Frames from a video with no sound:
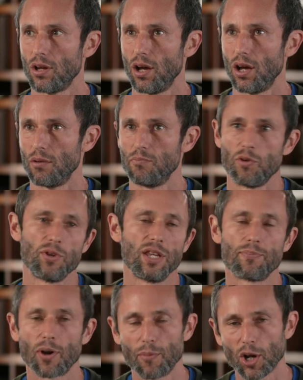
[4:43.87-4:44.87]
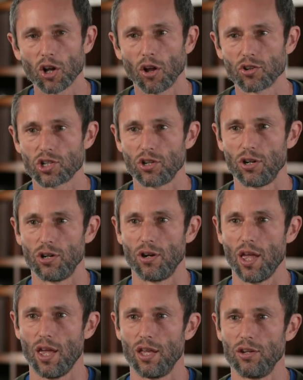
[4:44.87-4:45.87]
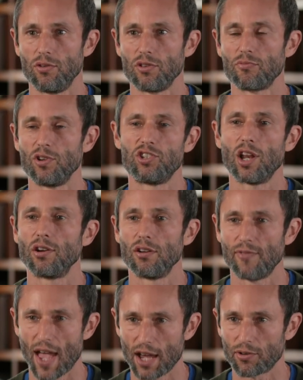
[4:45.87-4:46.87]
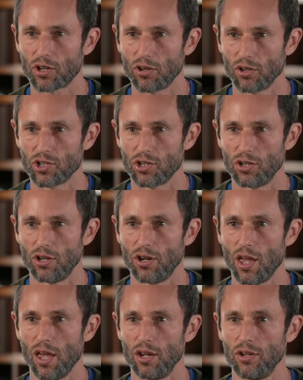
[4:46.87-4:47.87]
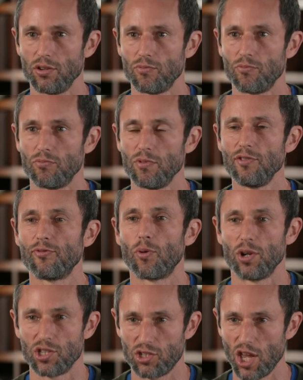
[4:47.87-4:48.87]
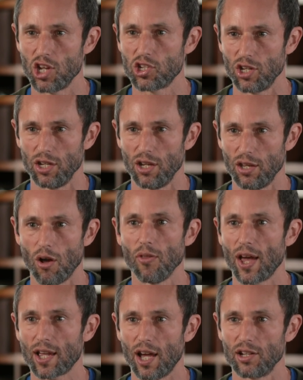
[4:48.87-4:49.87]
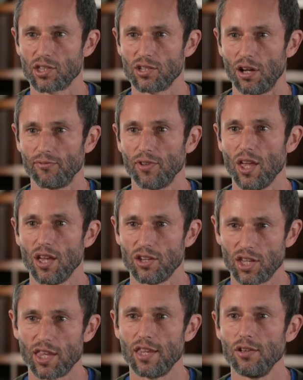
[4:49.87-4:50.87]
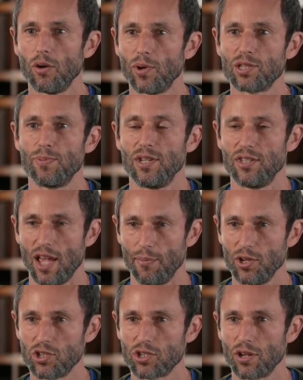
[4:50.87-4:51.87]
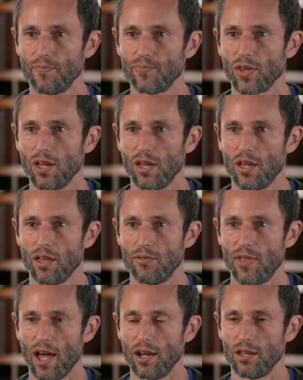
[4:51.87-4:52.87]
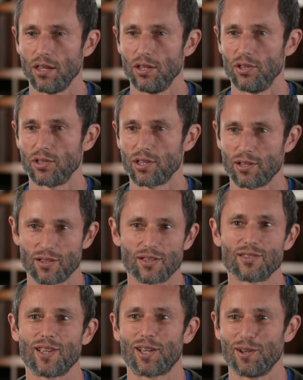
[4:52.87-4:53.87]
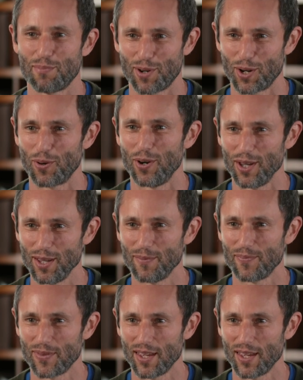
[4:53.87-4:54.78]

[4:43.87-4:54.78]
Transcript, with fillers: Uh, marine permaculture and regenerative agriculture and reforestation and all that kind of stuff to heal what's been damaged. That is second priority.